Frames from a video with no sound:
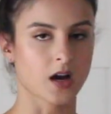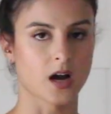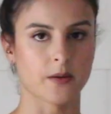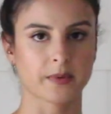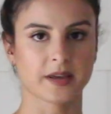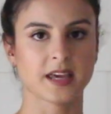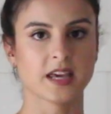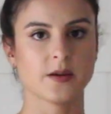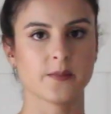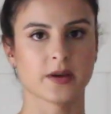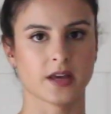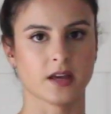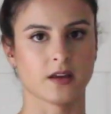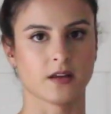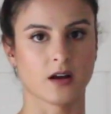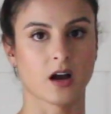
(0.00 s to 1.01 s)
I'm
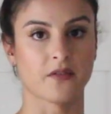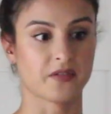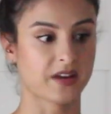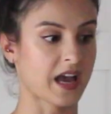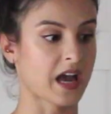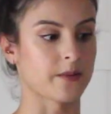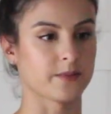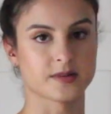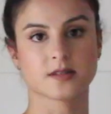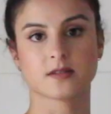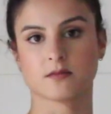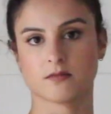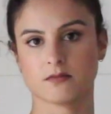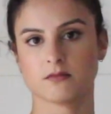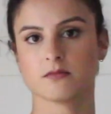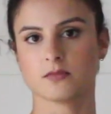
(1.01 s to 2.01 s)
keeping, I've kept
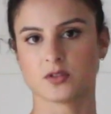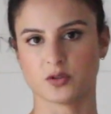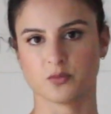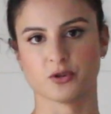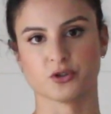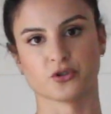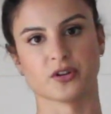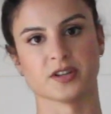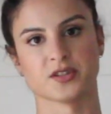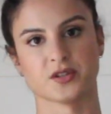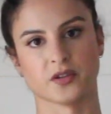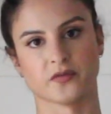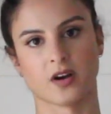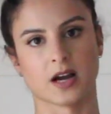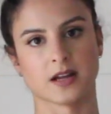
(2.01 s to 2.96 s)
the majority of